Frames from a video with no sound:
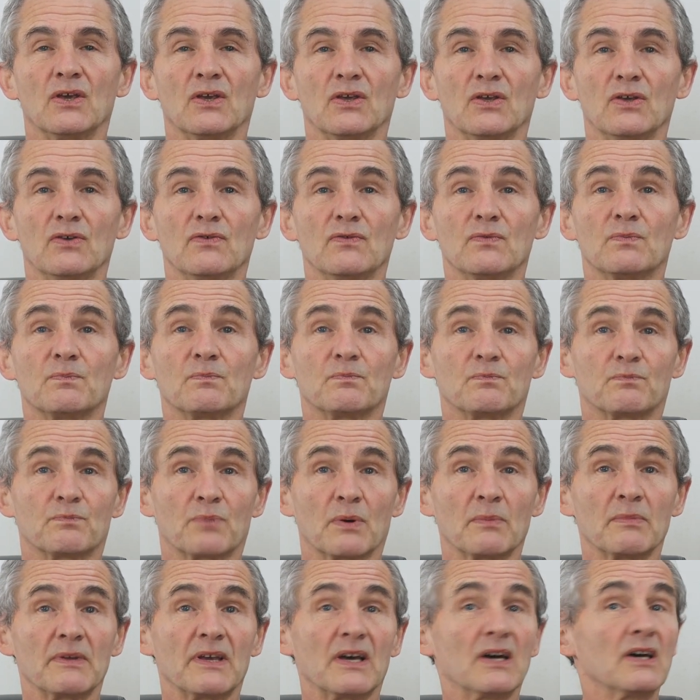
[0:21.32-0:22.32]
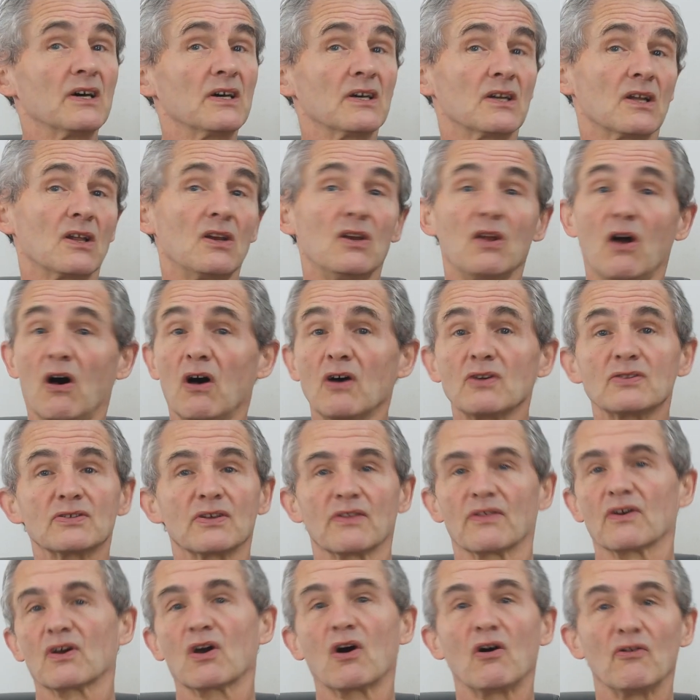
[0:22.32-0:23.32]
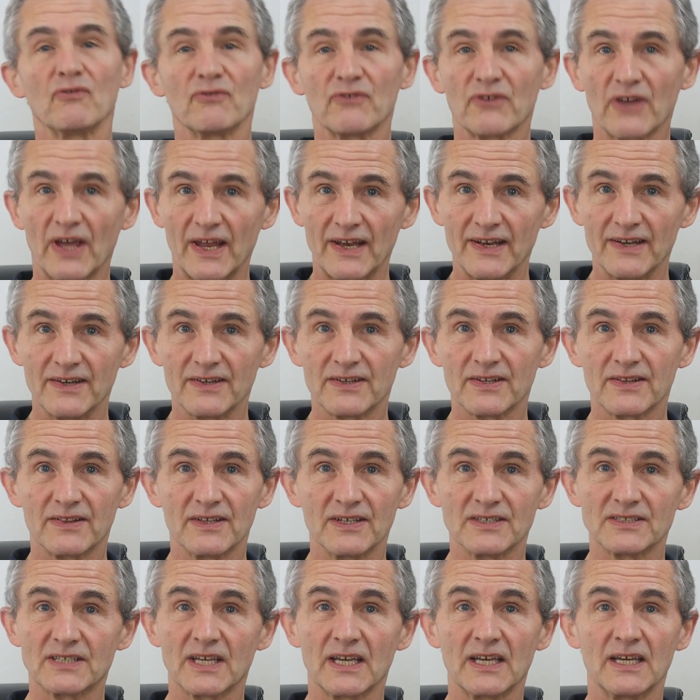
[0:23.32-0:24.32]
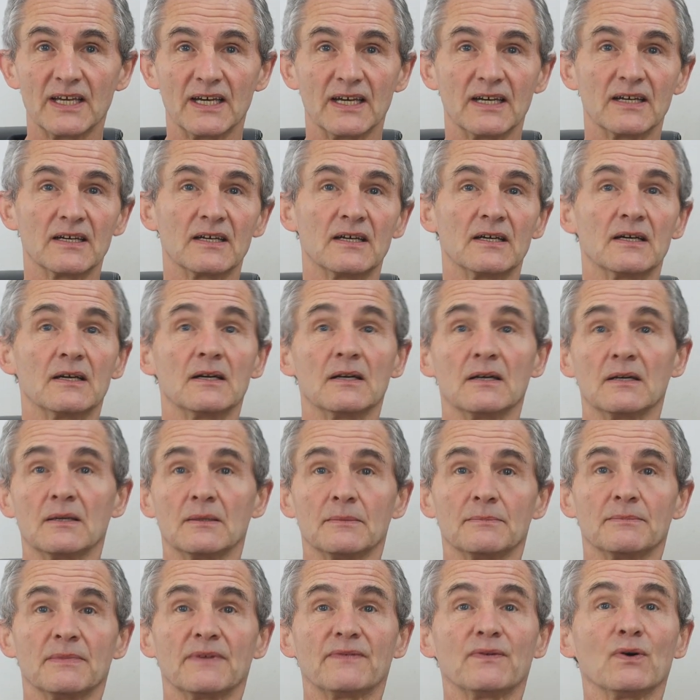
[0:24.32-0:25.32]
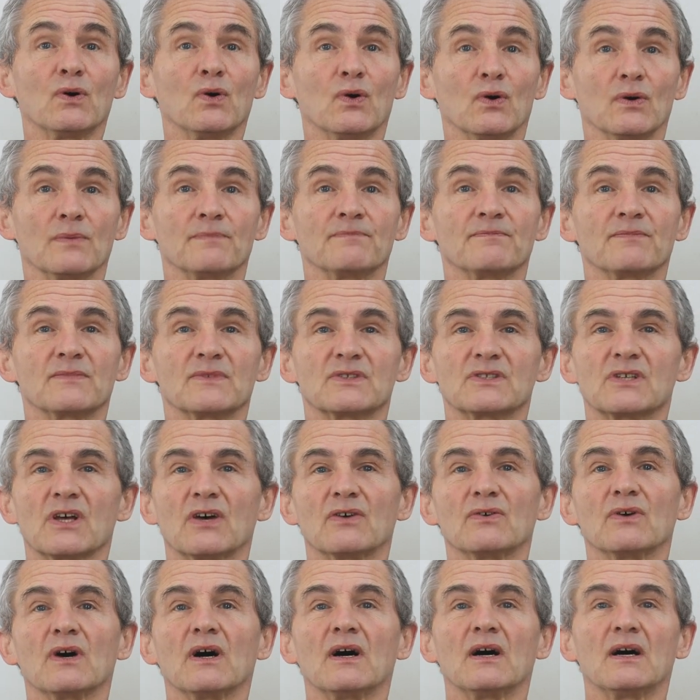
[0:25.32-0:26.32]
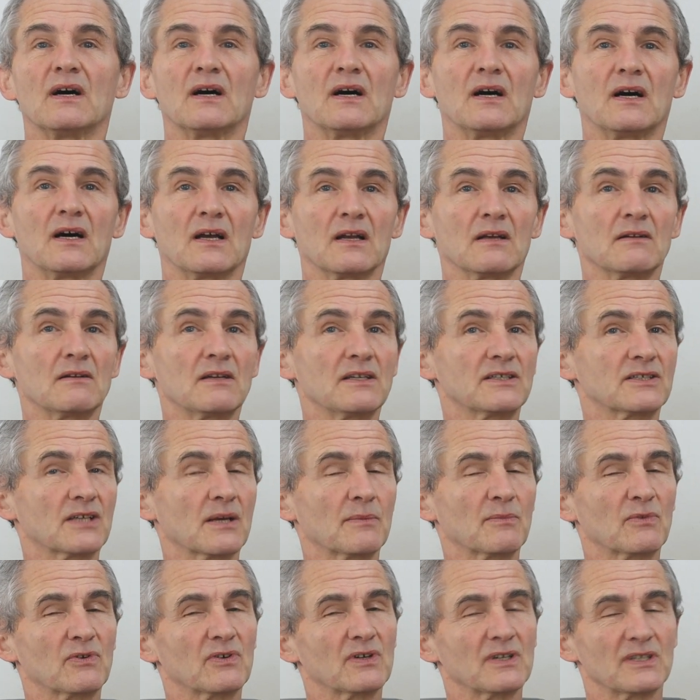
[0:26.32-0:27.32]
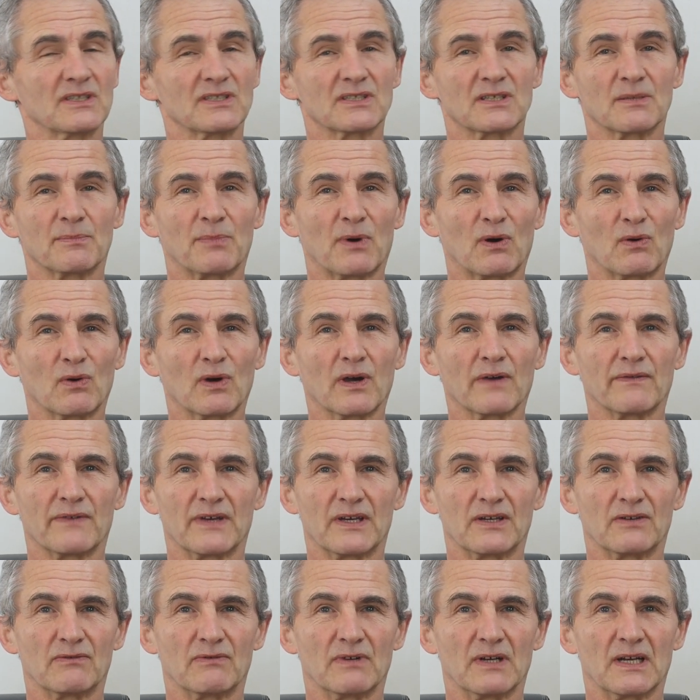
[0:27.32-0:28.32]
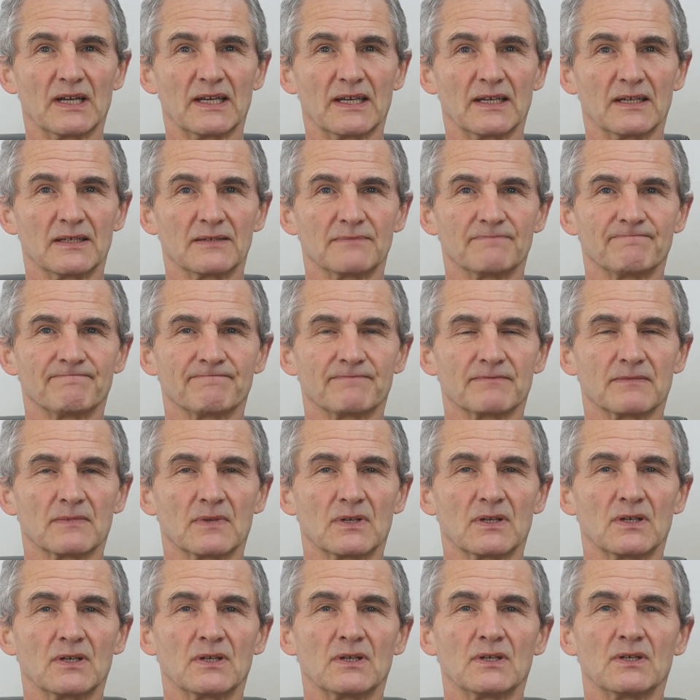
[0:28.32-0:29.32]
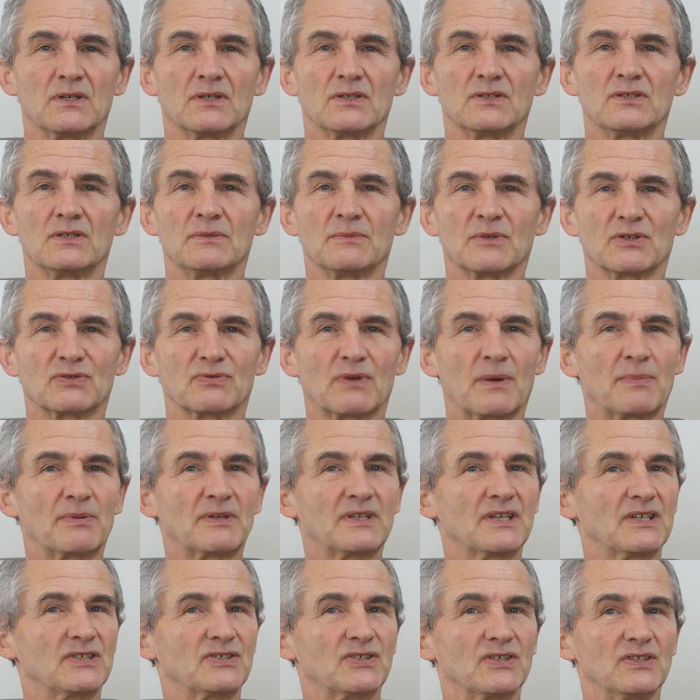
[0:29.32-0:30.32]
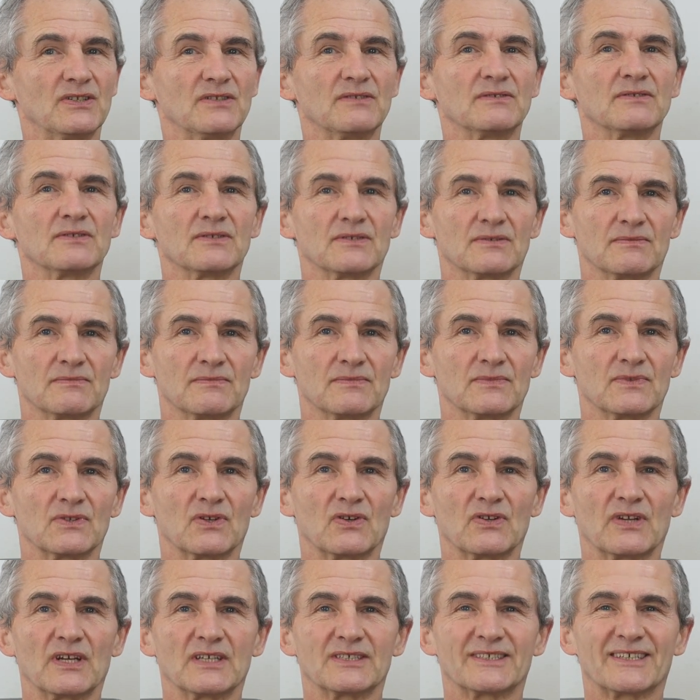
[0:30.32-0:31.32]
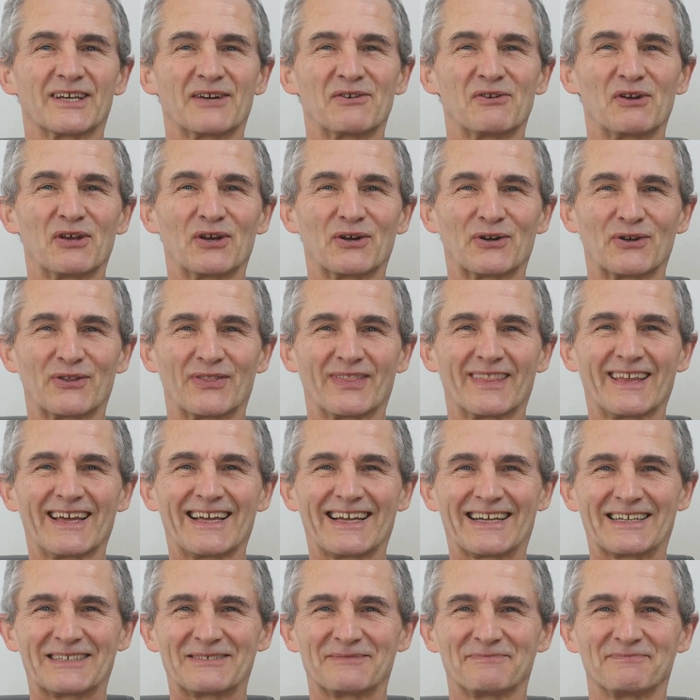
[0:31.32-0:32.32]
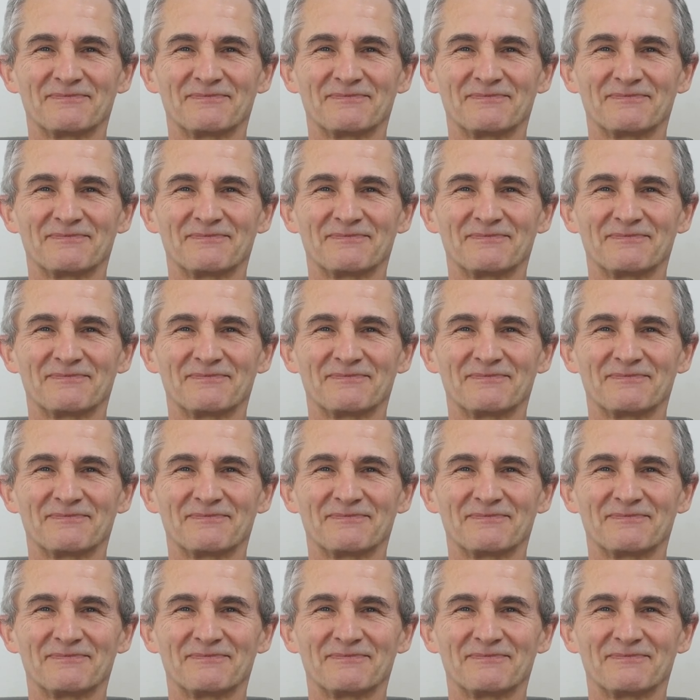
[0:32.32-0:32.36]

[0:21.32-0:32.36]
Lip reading: You've probably heard a lot of the content that's here before, so I'll only summarise the bulk of it, really. Too much repetition, not necessarily a good thing.